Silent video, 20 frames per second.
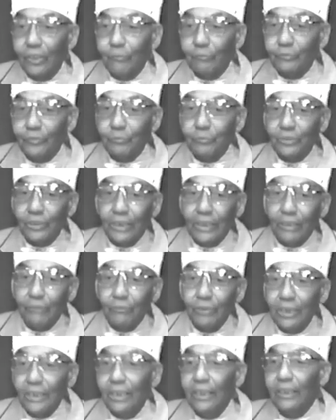
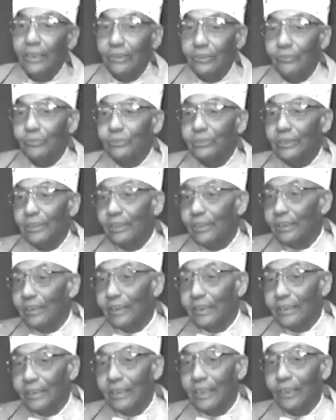400 years a slave and then